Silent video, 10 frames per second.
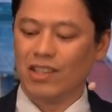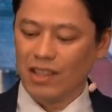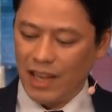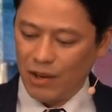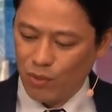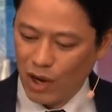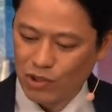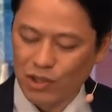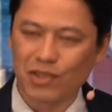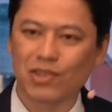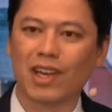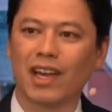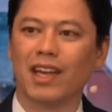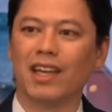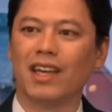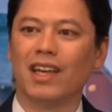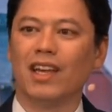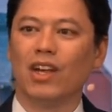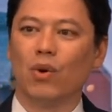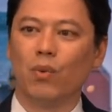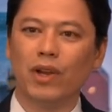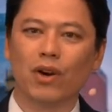Let Russia say, we